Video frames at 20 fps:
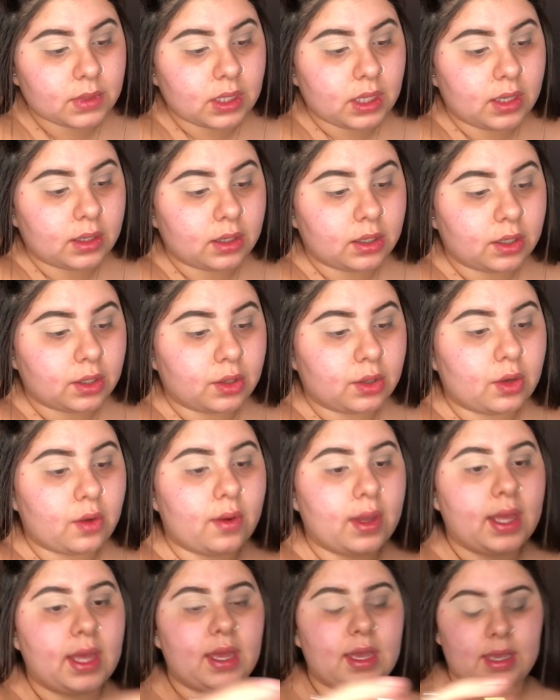I'm gonna go
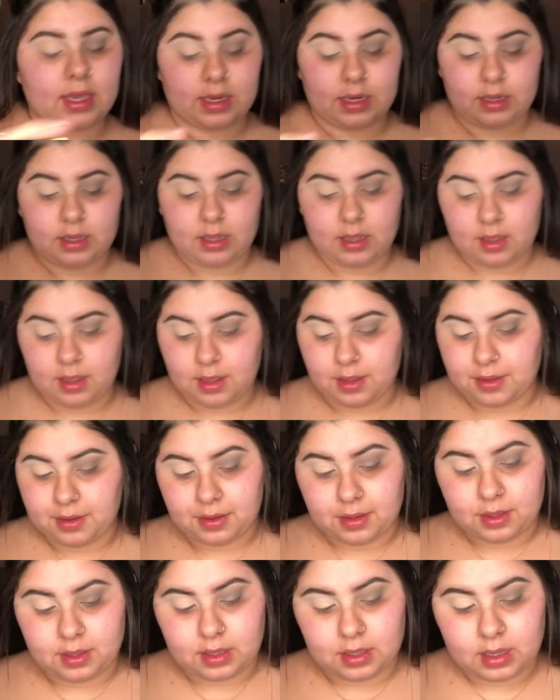ahead.
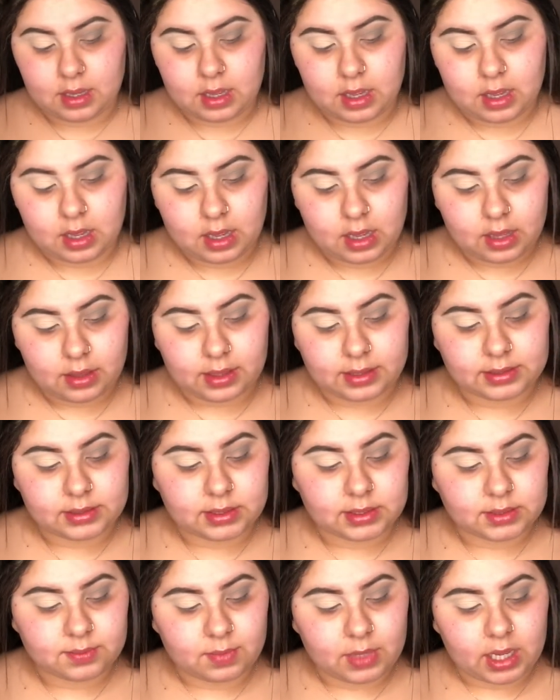This
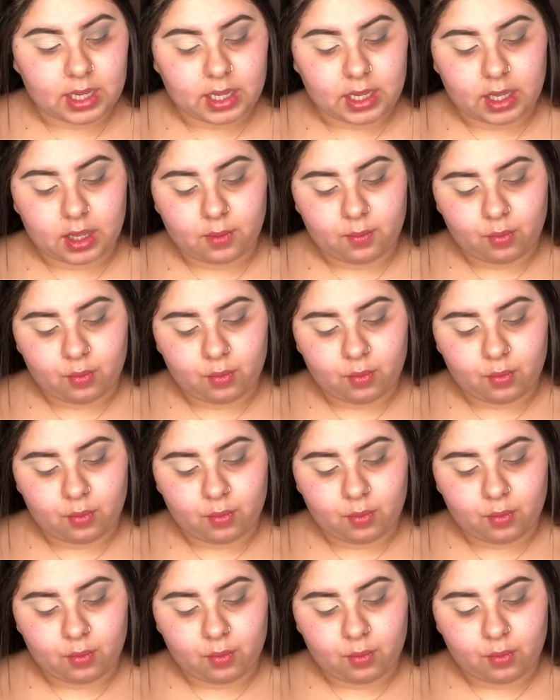is my